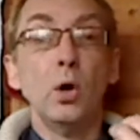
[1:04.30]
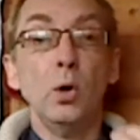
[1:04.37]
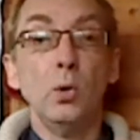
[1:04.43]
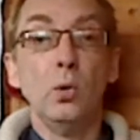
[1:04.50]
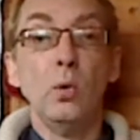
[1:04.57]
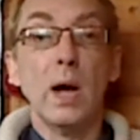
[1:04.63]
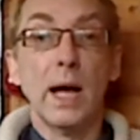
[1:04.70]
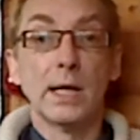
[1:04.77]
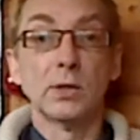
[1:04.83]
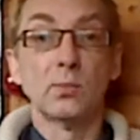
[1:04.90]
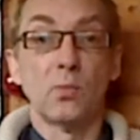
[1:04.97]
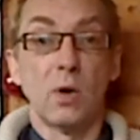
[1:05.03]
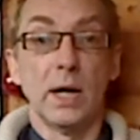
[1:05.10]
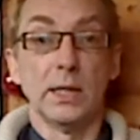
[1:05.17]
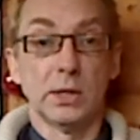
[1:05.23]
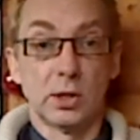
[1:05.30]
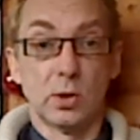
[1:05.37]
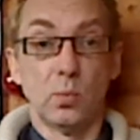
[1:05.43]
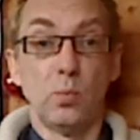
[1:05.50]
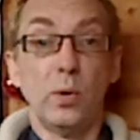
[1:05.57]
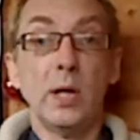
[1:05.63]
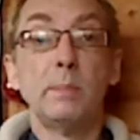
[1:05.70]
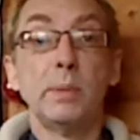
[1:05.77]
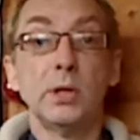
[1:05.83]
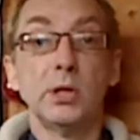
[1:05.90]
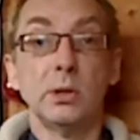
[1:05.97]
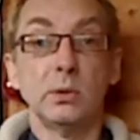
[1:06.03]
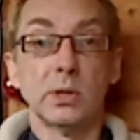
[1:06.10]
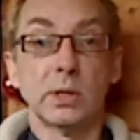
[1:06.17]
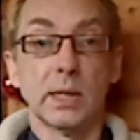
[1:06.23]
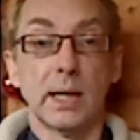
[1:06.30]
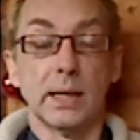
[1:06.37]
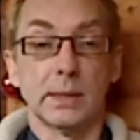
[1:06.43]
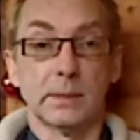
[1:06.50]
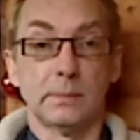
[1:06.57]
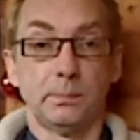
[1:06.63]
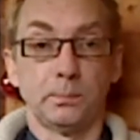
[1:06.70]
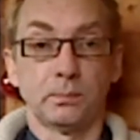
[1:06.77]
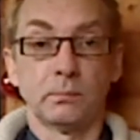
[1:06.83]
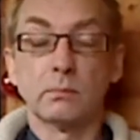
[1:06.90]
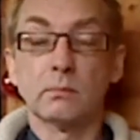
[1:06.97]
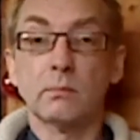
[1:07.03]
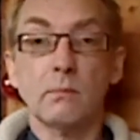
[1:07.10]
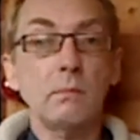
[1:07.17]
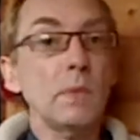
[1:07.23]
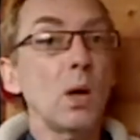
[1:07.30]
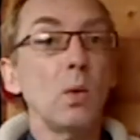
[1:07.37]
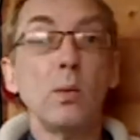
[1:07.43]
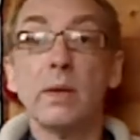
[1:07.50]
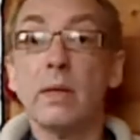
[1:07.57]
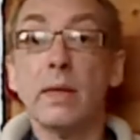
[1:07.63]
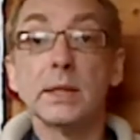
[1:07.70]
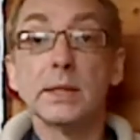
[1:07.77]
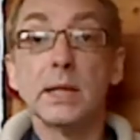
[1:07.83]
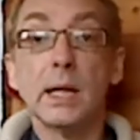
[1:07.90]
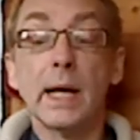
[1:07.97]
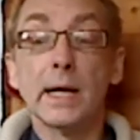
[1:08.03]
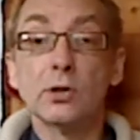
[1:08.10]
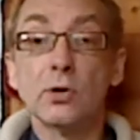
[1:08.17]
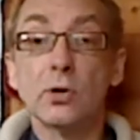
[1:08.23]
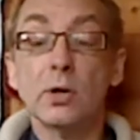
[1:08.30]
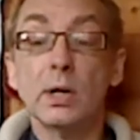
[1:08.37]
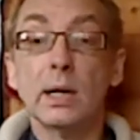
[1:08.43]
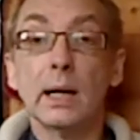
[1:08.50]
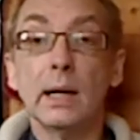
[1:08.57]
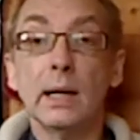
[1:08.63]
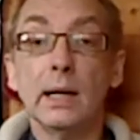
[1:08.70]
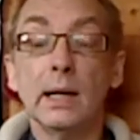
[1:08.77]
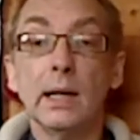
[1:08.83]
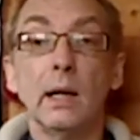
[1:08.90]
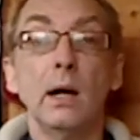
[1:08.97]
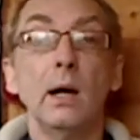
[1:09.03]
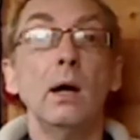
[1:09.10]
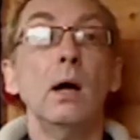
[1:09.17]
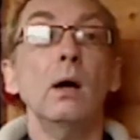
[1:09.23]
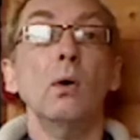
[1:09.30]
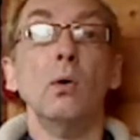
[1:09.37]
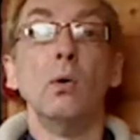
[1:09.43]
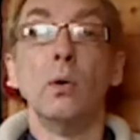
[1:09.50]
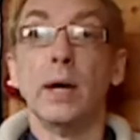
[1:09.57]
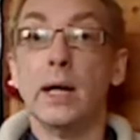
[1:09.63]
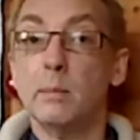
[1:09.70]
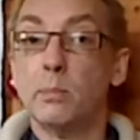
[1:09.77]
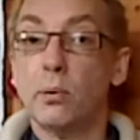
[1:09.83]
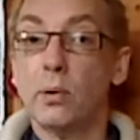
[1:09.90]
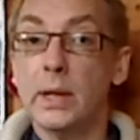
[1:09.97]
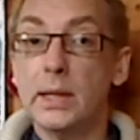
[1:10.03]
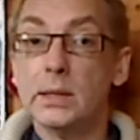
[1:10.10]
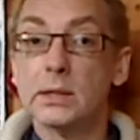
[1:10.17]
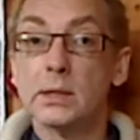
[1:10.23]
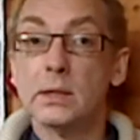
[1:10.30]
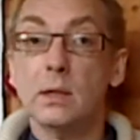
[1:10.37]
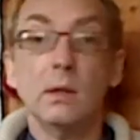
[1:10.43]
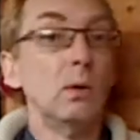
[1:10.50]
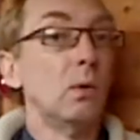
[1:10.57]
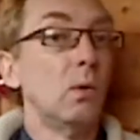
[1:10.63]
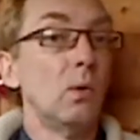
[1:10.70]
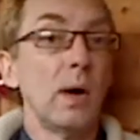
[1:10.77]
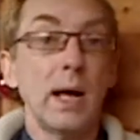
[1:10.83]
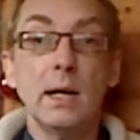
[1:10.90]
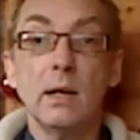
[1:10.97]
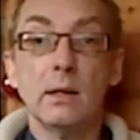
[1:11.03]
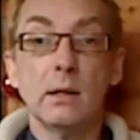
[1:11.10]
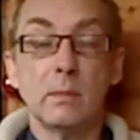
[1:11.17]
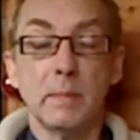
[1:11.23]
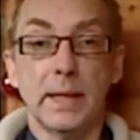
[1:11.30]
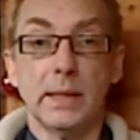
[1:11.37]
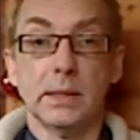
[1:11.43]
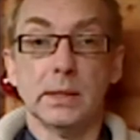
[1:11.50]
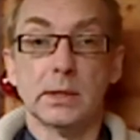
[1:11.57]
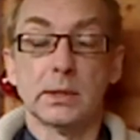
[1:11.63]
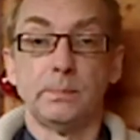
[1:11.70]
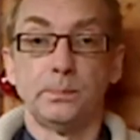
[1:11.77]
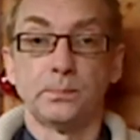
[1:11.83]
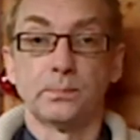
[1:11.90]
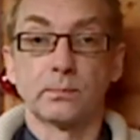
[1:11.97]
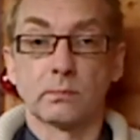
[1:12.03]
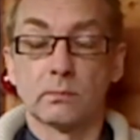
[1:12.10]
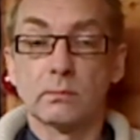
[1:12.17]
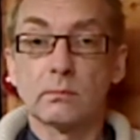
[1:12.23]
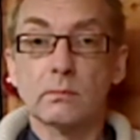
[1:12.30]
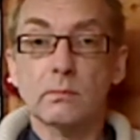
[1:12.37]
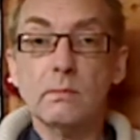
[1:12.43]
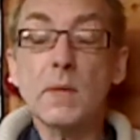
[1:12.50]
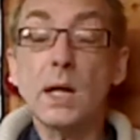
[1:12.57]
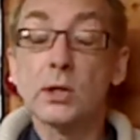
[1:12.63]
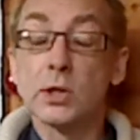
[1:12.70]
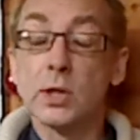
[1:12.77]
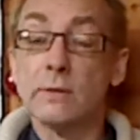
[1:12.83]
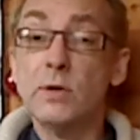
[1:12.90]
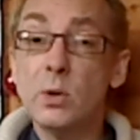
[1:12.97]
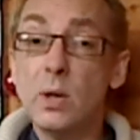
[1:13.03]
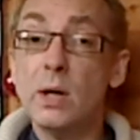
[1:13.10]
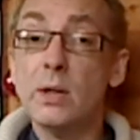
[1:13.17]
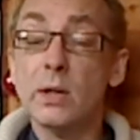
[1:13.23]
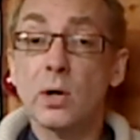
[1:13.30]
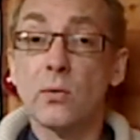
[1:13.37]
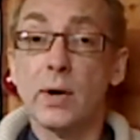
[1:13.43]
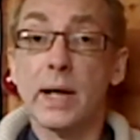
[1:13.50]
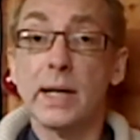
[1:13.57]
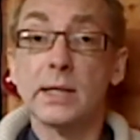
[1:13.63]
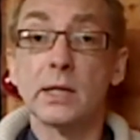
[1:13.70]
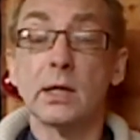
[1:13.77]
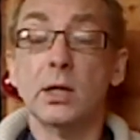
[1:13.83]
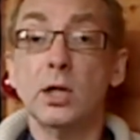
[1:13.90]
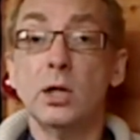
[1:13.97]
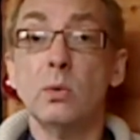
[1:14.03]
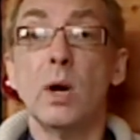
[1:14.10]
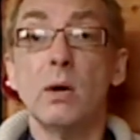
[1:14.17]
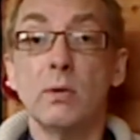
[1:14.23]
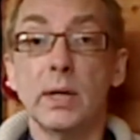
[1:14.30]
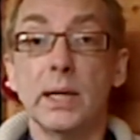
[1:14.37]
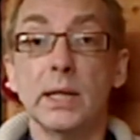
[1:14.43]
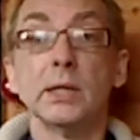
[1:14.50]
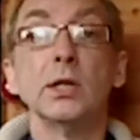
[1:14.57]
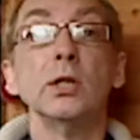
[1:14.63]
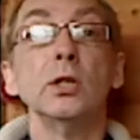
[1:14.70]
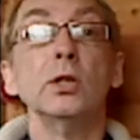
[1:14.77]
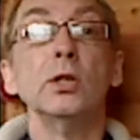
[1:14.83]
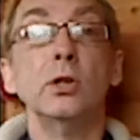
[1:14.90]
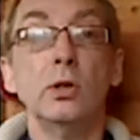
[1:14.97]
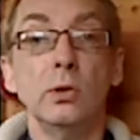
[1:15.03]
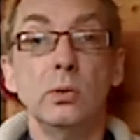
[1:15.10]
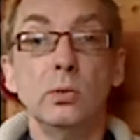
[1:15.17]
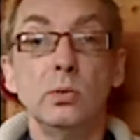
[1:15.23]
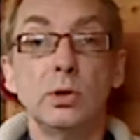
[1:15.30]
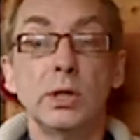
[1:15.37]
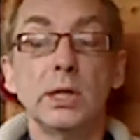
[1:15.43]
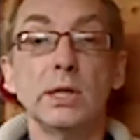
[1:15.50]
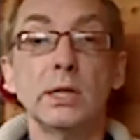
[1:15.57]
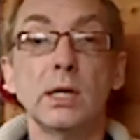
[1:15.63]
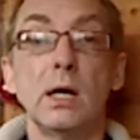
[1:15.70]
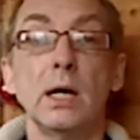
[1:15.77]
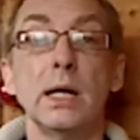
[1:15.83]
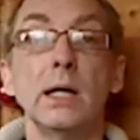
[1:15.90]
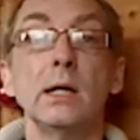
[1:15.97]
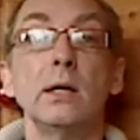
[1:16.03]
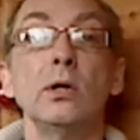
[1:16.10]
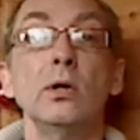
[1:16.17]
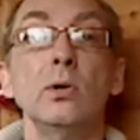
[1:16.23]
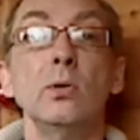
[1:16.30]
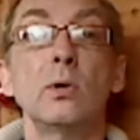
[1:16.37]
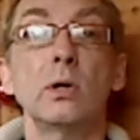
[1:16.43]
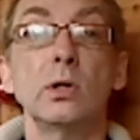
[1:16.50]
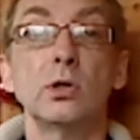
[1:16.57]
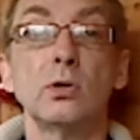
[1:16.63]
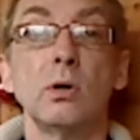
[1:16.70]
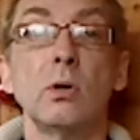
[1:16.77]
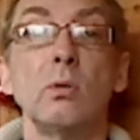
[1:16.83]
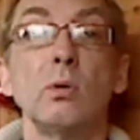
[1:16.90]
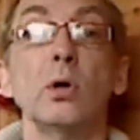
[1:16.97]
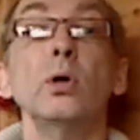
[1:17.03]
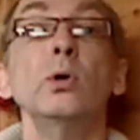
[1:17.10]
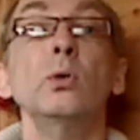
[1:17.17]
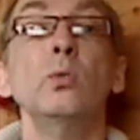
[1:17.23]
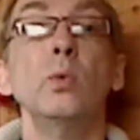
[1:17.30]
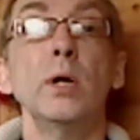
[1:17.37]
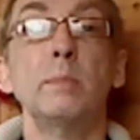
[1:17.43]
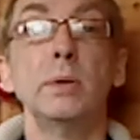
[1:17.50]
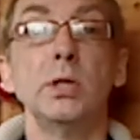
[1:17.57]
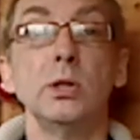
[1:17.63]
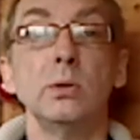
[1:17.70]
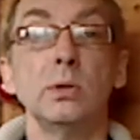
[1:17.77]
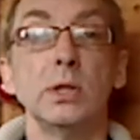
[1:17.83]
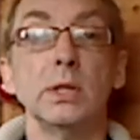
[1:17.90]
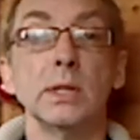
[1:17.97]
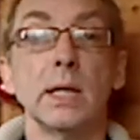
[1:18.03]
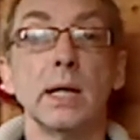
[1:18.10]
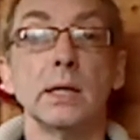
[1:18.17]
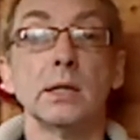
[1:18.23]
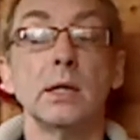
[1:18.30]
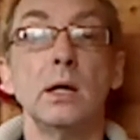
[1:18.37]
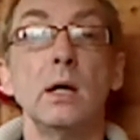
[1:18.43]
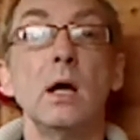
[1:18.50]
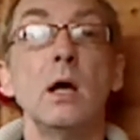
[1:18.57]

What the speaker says: who has rights to reproduce that, whether that's electronically or in print or any other means. So if you are the creator, you own it, you decide, you control who reproduces that.